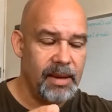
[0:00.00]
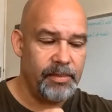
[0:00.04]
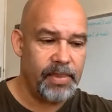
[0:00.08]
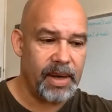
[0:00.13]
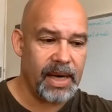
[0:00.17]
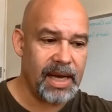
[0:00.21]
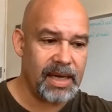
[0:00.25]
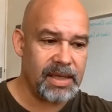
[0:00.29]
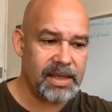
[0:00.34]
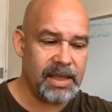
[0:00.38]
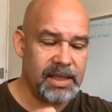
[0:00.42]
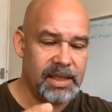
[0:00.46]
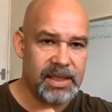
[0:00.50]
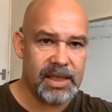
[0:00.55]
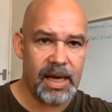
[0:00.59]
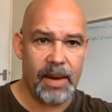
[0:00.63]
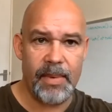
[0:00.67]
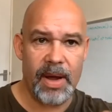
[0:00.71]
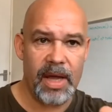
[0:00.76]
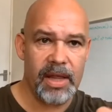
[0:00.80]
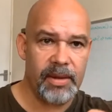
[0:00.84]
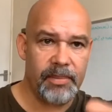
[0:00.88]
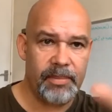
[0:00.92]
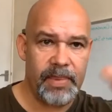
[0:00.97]
But actually
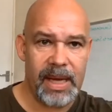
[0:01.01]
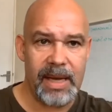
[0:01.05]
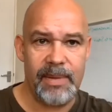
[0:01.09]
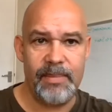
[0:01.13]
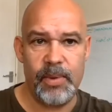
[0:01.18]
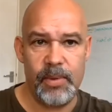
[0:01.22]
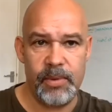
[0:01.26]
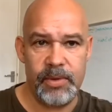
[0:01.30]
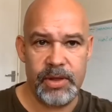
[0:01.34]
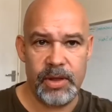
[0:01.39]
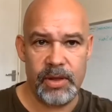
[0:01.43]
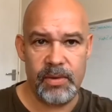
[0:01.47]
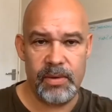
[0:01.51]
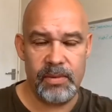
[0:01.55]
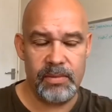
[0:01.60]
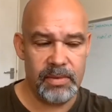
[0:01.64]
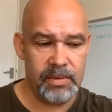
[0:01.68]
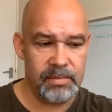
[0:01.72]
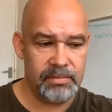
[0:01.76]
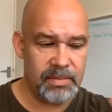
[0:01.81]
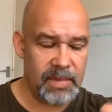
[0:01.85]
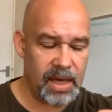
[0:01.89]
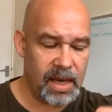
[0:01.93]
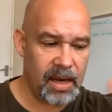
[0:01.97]
some other people
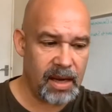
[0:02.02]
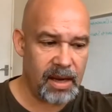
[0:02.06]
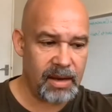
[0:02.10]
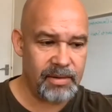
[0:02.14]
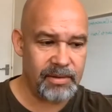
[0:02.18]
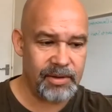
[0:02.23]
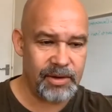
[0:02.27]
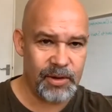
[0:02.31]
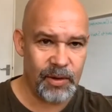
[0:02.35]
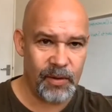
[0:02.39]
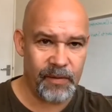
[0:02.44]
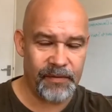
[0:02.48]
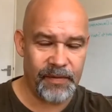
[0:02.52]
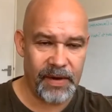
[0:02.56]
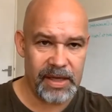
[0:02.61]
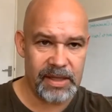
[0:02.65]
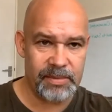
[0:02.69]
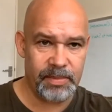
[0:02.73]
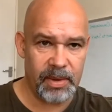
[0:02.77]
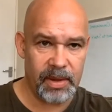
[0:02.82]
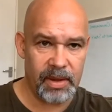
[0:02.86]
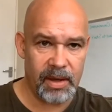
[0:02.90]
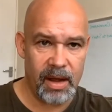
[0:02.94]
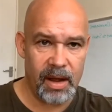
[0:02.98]
do
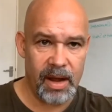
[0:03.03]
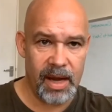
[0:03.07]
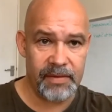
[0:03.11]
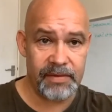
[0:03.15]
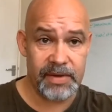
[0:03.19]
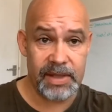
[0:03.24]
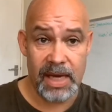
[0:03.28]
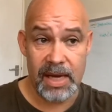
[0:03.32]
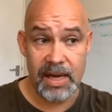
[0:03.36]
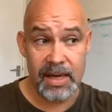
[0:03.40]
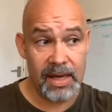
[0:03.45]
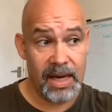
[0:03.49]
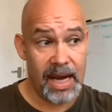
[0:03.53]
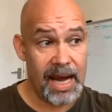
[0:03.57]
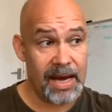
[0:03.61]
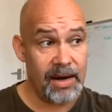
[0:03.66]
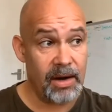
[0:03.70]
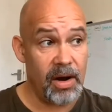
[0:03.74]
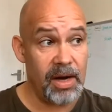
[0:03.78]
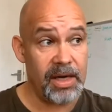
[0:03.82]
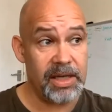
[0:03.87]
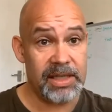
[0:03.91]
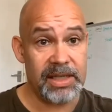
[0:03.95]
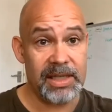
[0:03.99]
Facebook Lives,
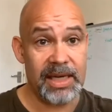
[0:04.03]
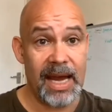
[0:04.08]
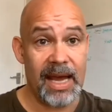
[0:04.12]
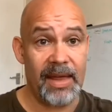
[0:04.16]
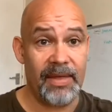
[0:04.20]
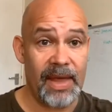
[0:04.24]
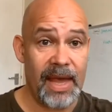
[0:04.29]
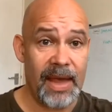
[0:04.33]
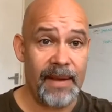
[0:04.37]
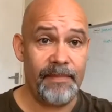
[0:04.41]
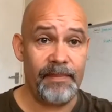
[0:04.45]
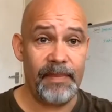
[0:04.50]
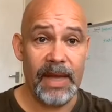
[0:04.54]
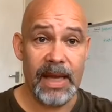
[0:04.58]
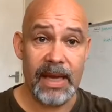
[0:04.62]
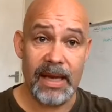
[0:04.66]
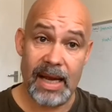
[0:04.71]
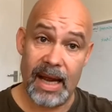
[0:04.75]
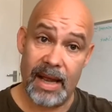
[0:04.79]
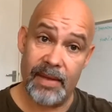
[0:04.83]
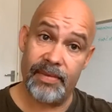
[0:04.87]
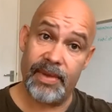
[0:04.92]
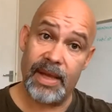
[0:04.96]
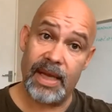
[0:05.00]
and I share them
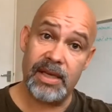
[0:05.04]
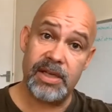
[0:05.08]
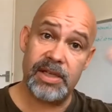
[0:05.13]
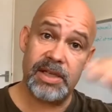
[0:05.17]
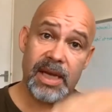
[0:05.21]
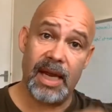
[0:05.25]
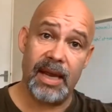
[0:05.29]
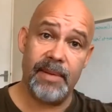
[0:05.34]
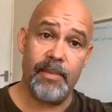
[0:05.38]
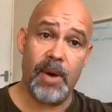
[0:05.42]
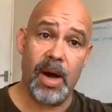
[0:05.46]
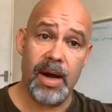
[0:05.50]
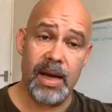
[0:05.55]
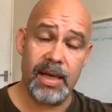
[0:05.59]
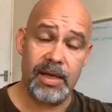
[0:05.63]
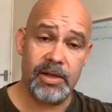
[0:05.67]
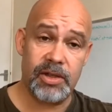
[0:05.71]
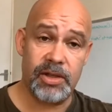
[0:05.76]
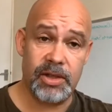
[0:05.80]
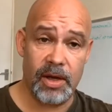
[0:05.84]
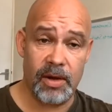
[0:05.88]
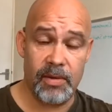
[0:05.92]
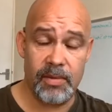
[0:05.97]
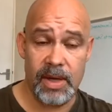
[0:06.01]
and they share
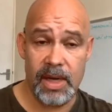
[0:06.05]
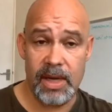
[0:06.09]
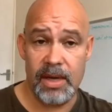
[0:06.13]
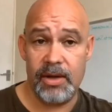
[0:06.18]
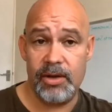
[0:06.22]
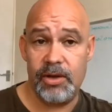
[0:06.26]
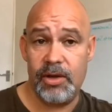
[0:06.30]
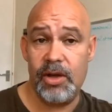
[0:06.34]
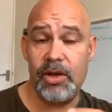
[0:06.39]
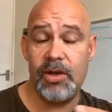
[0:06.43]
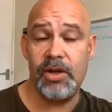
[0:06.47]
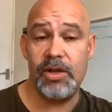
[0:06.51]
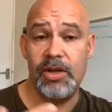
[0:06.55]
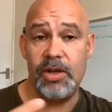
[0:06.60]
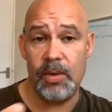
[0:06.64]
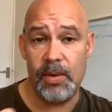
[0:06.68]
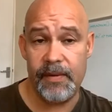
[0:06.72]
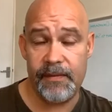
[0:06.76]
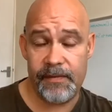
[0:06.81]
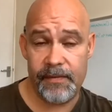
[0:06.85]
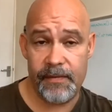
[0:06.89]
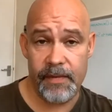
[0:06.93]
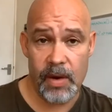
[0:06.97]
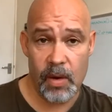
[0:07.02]
mine. So you can
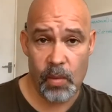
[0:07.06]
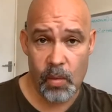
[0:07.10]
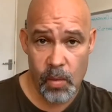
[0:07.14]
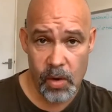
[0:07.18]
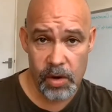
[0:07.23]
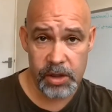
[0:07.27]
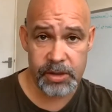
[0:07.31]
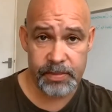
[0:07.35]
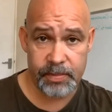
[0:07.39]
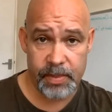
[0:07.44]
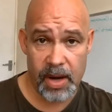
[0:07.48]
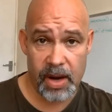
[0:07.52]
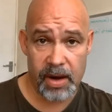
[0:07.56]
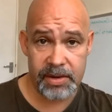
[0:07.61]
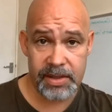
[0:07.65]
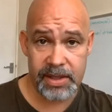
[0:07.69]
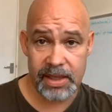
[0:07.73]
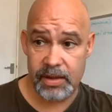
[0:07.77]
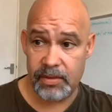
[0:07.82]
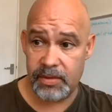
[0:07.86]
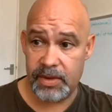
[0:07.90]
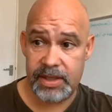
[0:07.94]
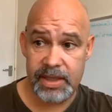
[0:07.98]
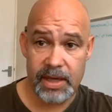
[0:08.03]
do a watch
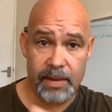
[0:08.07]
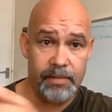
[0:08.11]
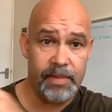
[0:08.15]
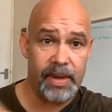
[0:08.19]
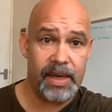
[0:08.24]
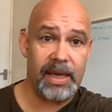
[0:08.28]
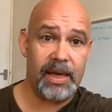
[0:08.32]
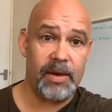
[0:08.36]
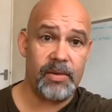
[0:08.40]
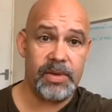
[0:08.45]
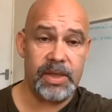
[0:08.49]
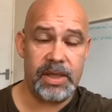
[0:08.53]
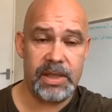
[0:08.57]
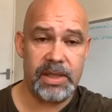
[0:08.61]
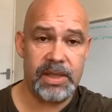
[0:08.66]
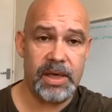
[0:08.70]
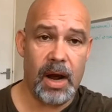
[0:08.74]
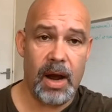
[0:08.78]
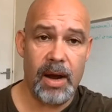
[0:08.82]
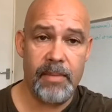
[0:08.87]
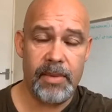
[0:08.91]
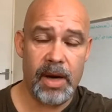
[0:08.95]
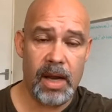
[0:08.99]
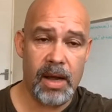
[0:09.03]
party on somebody else's
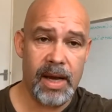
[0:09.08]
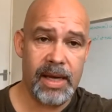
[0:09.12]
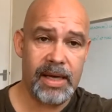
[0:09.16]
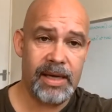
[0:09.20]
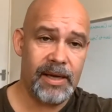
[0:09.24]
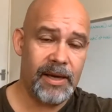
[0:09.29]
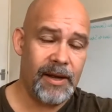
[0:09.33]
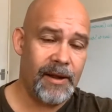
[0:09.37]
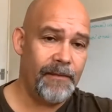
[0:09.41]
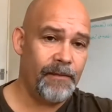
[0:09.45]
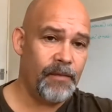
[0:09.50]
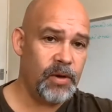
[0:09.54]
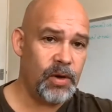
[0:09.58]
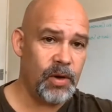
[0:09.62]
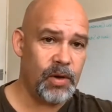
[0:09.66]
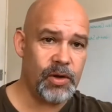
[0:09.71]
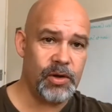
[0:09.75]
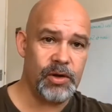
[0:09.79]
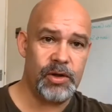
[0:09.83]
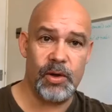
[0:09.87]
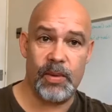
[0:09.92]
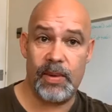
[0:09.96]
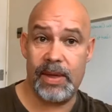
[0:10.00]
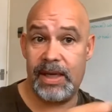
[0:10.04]
timeline. You
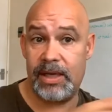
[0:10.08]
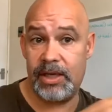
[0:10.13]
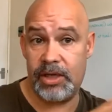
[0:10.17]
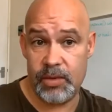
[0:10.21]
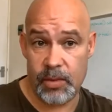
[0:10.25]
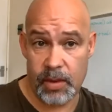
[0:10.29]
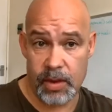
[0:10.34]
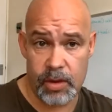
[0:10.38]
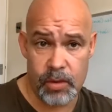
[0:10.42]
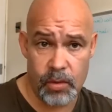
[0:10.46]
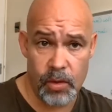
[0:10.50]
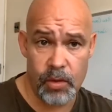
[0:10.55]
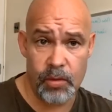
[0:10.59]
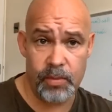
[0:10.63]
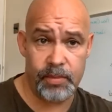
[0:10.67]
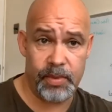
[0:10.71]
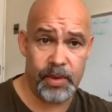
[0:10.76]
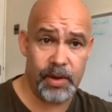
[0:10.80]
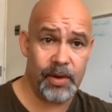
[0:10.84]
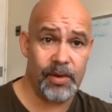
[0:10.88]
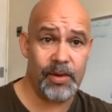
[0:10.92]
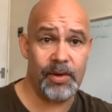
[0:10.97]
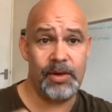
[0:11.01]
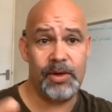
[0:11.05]
can do it into a
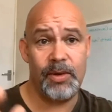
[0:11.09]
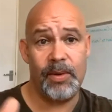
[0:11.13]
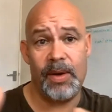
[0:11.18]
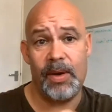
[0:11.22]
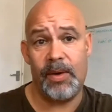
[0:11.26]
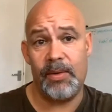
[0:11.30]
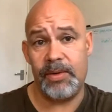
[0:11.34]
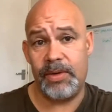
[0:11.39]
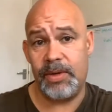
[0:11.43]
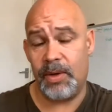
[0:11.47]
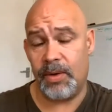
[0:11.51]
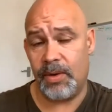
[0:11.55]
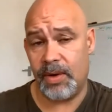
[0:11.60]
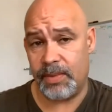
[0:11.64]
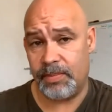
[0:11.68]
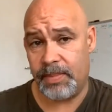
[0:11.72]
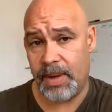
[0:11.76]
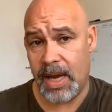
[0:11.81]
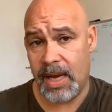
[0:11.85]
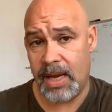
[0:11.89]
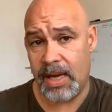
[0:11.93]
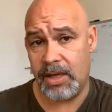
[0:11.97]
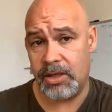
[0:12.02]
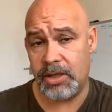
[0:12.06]
group. You can do it onto your own
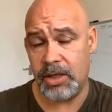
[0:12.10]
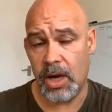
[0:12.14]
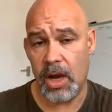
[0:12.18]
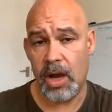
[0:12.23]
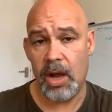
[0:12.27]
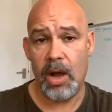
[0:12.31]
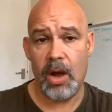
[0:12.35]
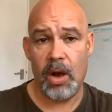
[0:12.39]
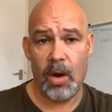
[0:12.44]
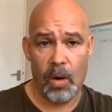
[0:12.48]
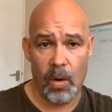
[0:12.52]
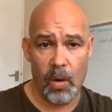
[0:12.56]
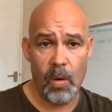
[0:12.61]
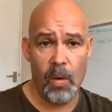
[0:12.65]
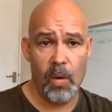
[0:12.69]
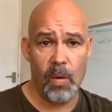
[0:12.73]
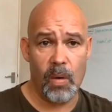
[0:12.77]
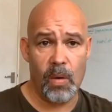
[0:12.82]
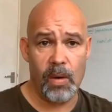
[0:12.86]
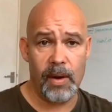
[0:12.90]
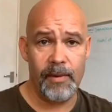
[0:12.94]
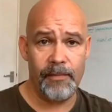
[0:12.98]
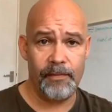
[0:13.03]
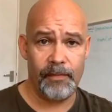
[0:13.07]
page,
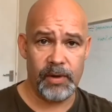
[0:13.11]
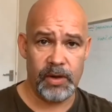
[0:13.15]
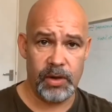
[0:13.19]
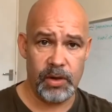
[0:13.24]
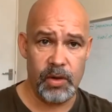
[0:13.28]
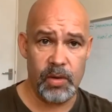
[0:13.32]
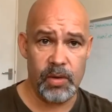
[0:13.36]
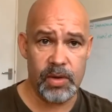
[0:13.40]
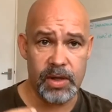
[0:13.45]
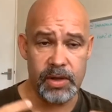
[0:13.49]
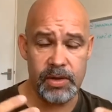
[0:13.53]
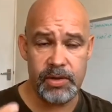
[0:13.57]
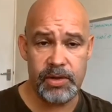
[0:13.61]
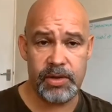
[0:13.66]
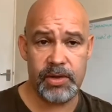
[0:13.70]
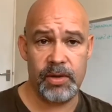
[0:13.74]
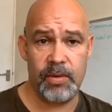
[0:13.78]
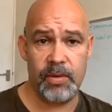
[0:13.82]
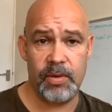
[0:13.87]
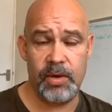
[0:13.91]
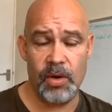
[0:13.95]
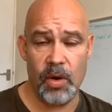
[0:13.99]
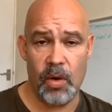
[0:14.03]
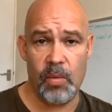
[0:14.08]
or you can
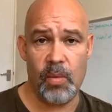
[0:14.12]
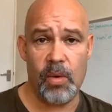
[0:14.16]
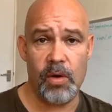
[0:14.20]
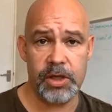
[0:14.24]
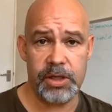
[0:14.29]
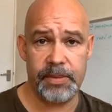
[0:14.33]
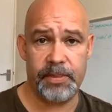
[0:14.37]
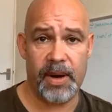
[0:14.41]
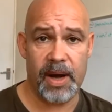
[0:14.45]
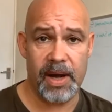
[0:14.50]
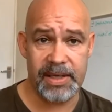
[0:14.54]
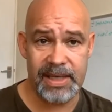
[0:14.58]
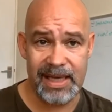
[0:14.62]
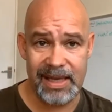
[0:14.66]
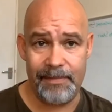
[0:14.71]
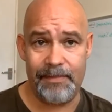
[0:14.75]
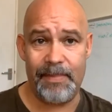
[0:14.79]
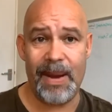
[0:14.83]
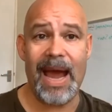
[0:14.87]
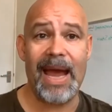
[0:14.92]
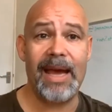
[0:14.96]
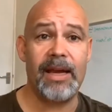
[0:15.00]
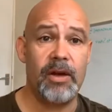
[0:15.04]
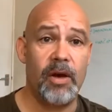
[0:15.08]
do your watch party
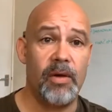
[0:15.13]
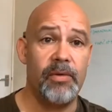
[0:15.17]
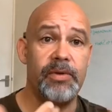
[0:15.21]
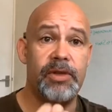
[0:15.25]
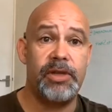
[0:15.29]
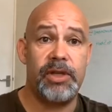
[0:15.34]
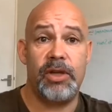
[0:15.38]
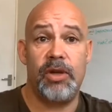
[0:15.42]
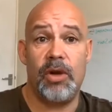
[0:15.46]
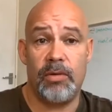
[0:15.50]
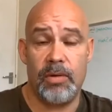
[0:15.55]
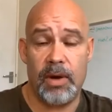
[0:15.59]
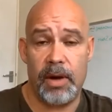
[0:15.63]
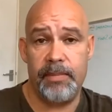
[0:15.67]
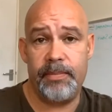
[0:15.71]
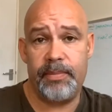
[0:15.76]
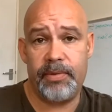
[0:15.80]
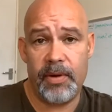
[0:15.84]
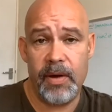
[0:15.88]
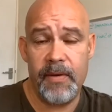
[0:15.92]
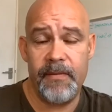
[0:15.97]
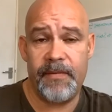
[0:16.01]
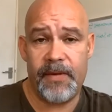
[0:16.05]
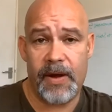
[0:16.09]
back onto your own
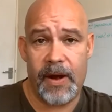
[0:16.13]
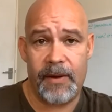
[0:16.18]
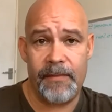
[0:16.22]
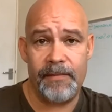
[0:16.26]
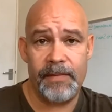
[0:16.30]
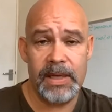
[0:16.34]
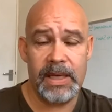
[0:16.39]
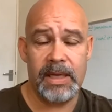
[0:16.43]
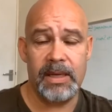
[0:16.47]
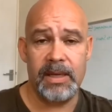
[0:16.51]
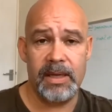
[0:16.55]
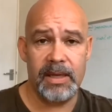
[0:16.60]
profile.